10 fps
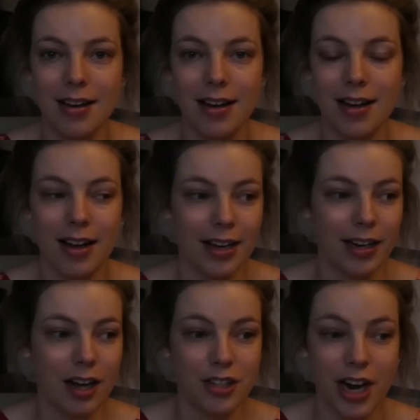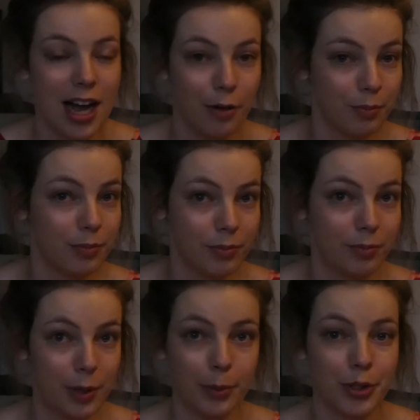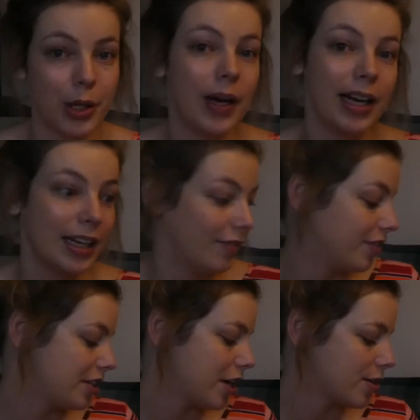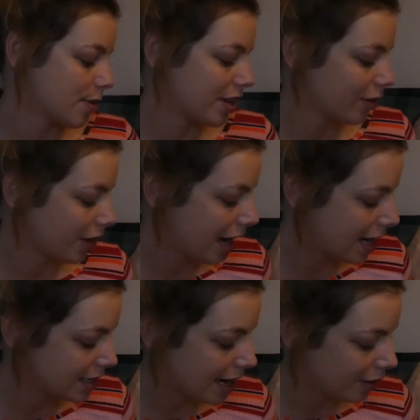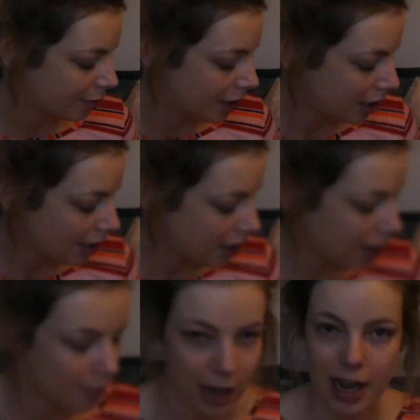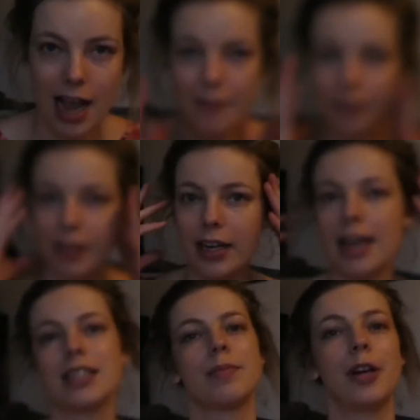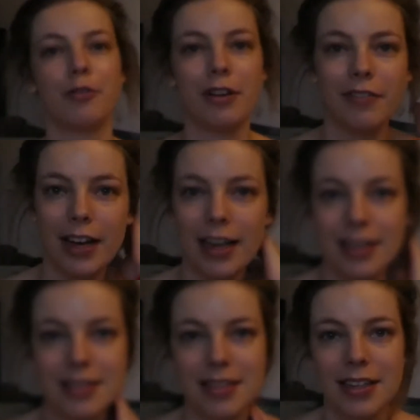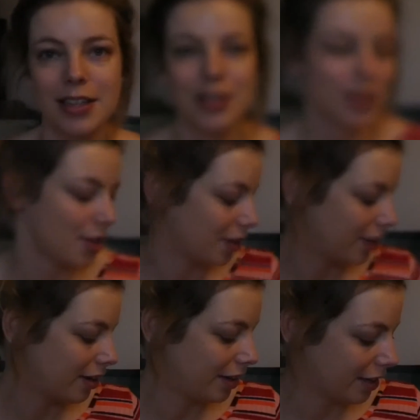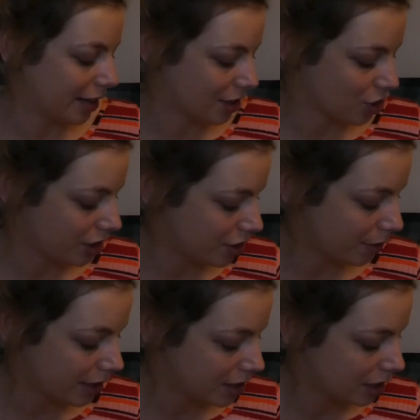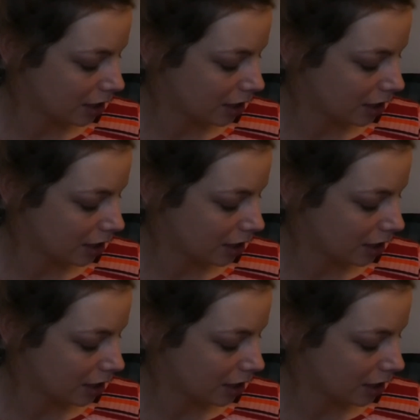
I don't know how people do it in videos when they've got their hair down. I'm like, everything has to be off my face so that I can actually do it.